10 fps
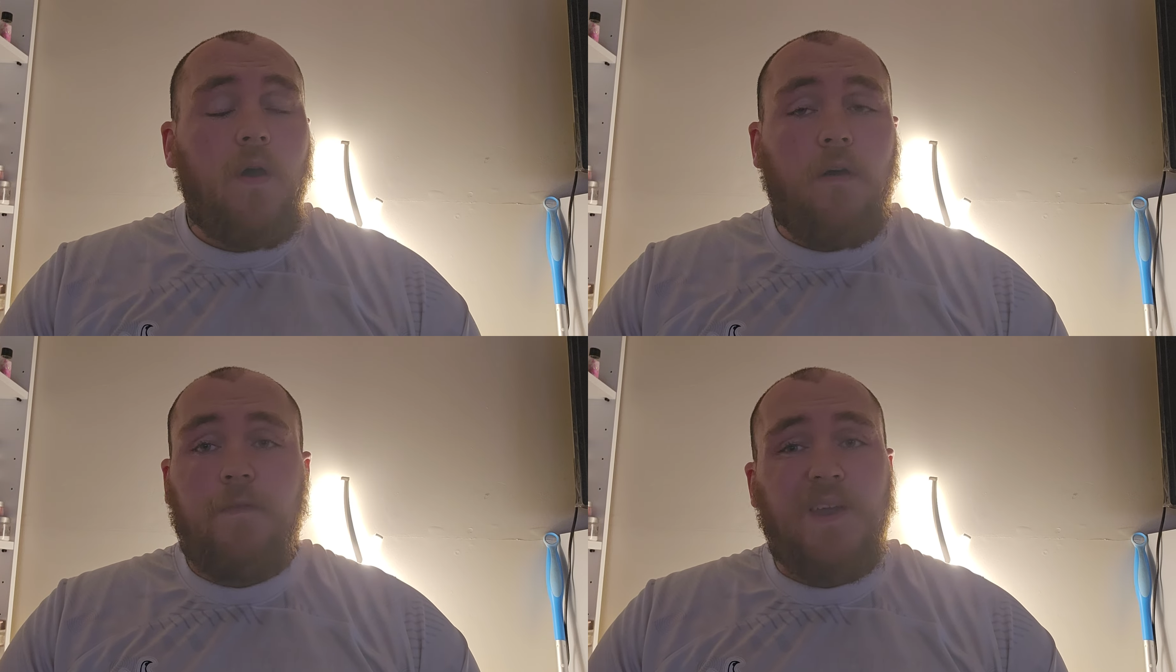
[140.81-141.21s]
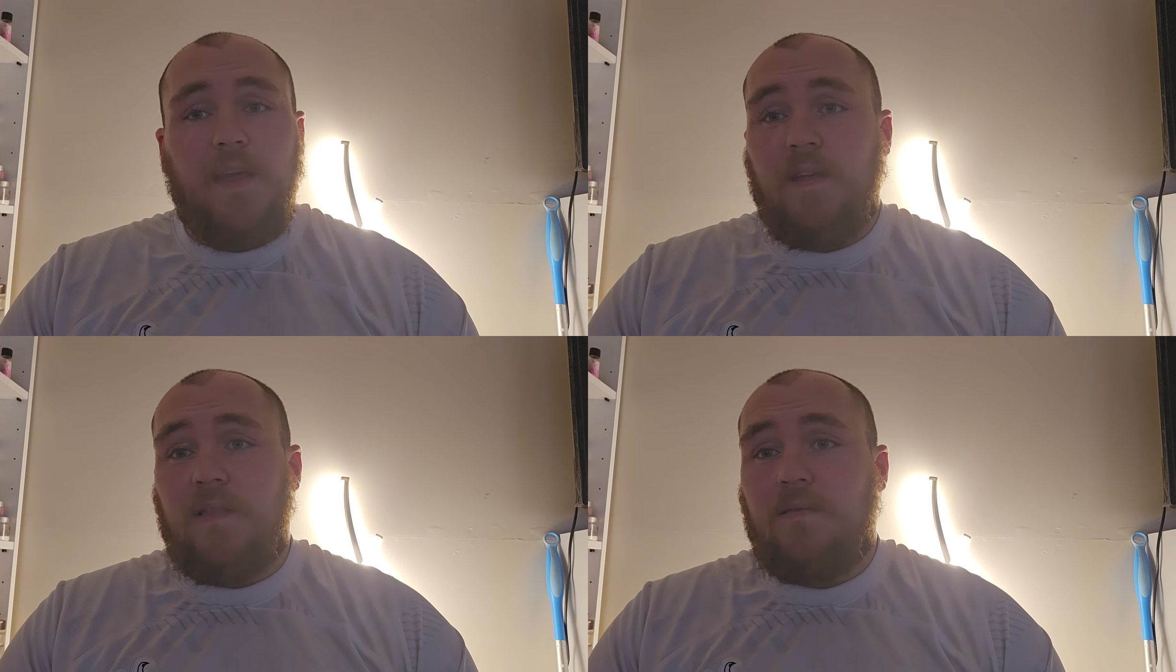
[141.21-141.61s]
I think
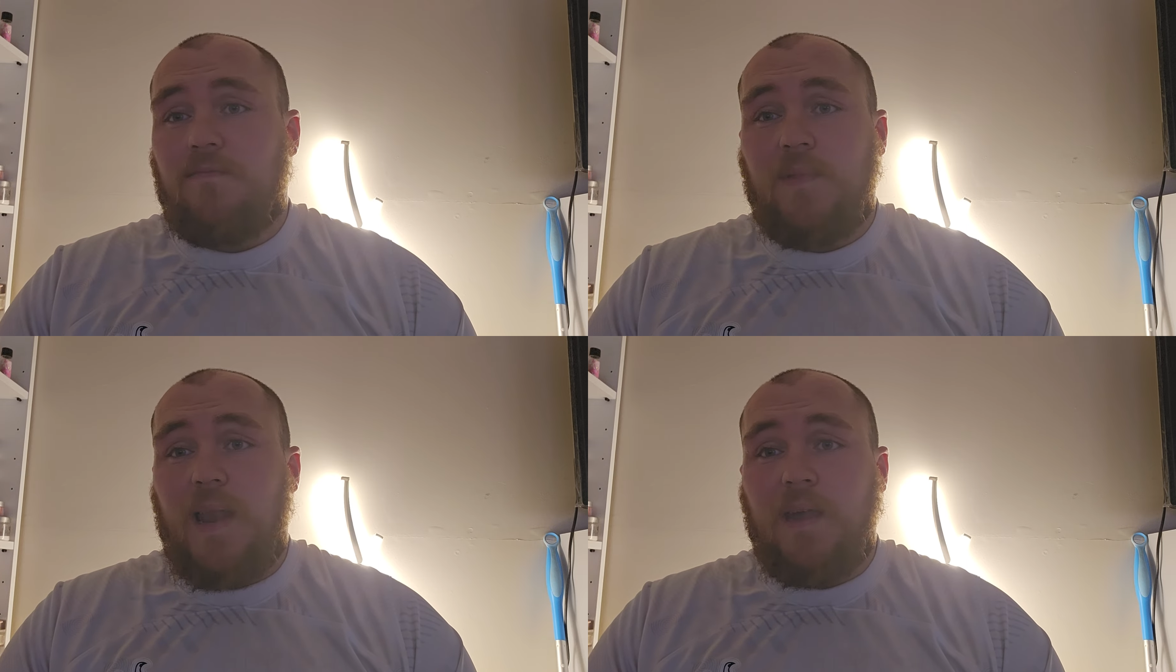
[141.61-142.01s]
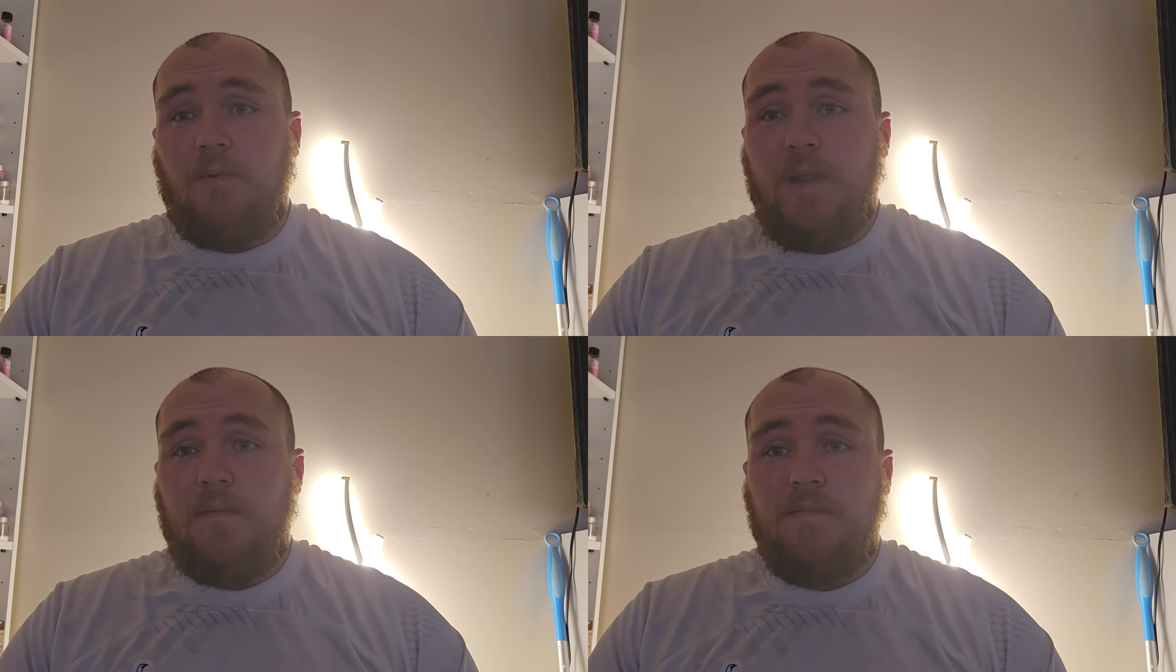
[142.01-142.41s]
it's a Danny
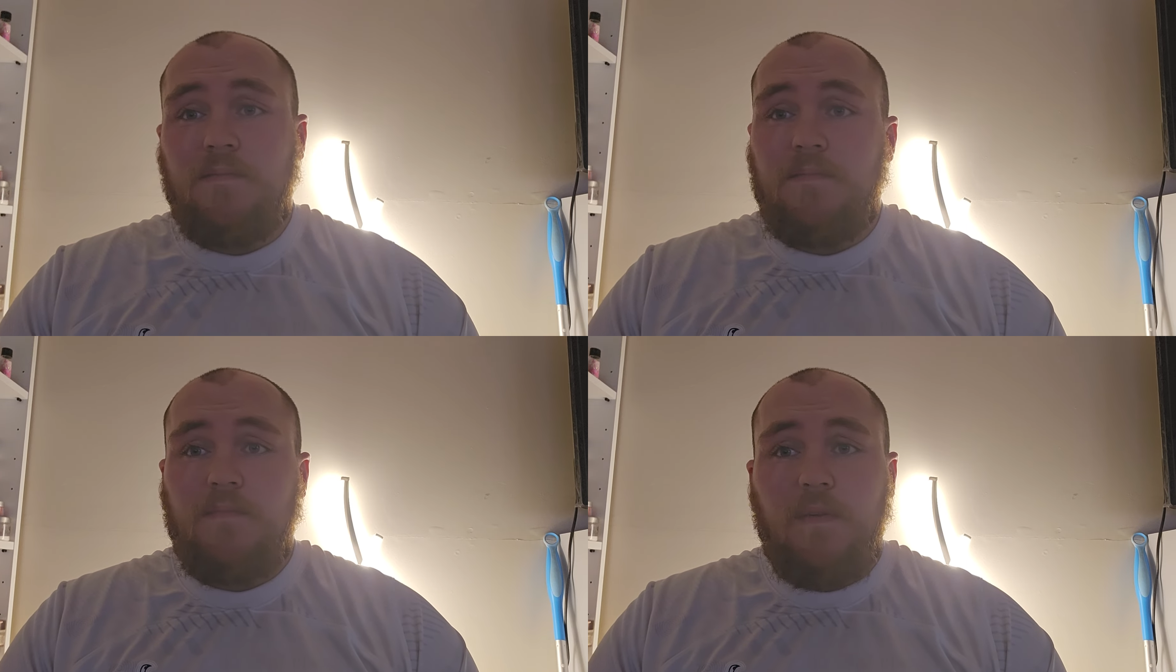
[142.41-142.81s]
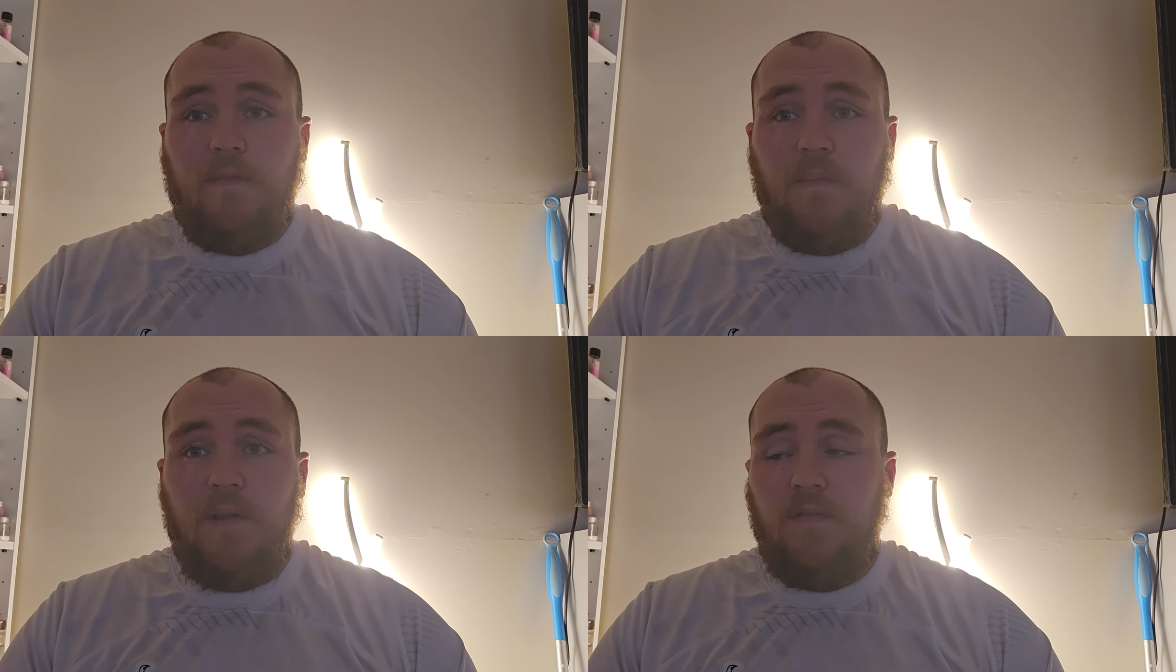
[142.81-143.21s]
win.
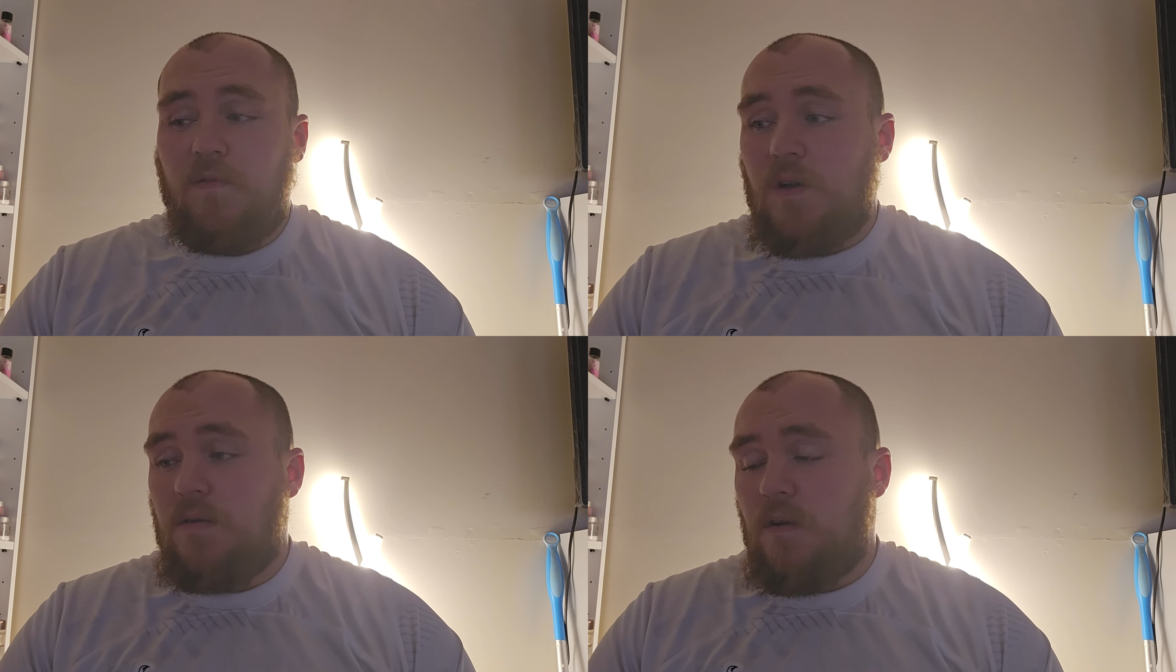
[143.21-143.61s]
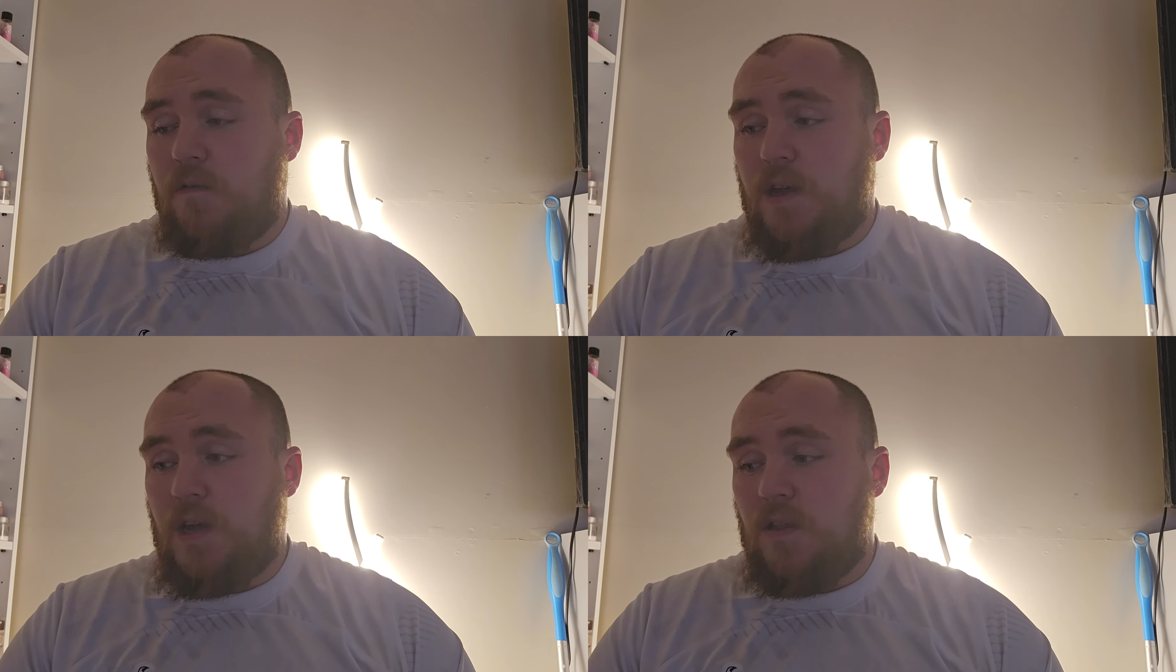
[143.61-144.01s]
If I'm honest with you, I
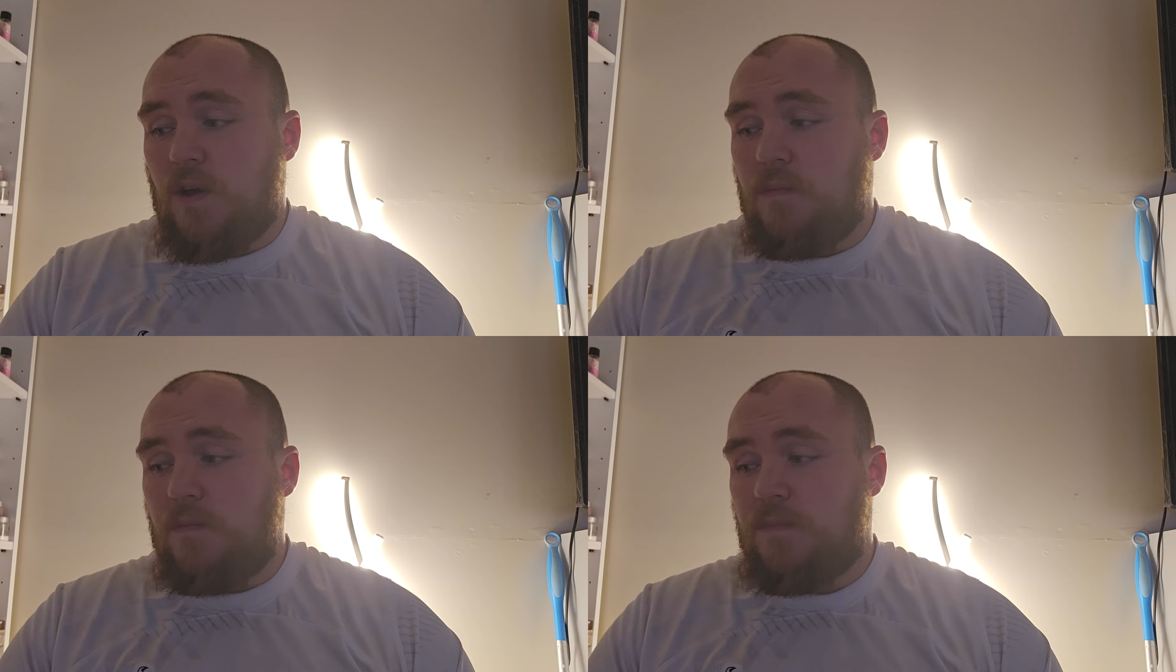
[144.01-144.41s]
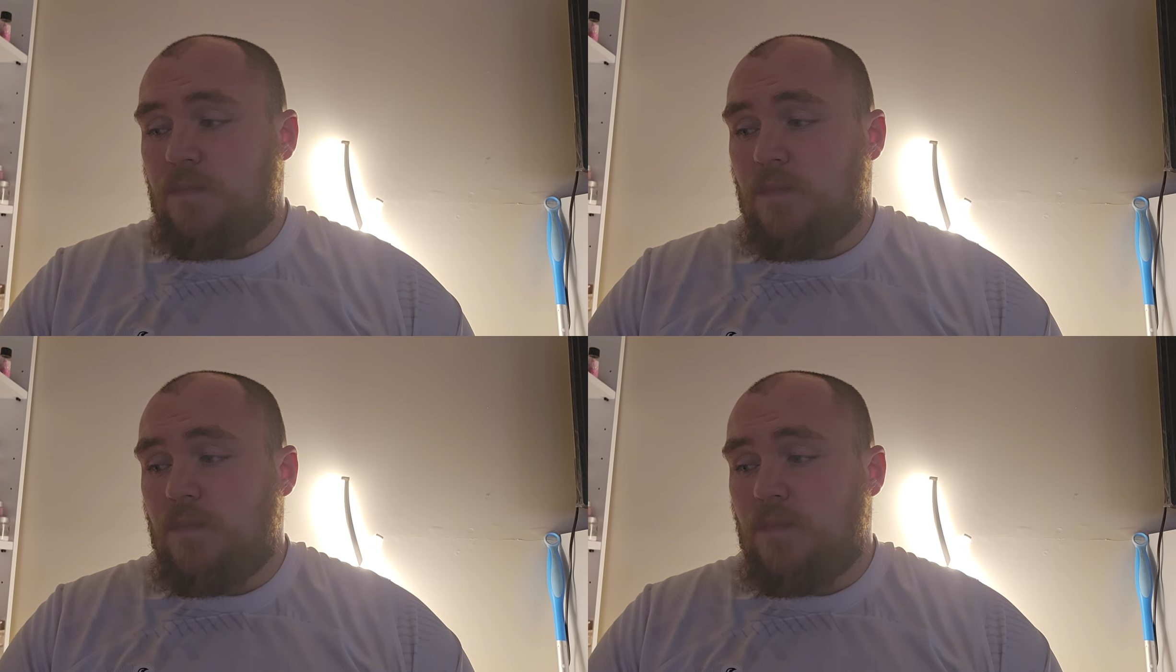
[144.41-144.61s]
think he's um,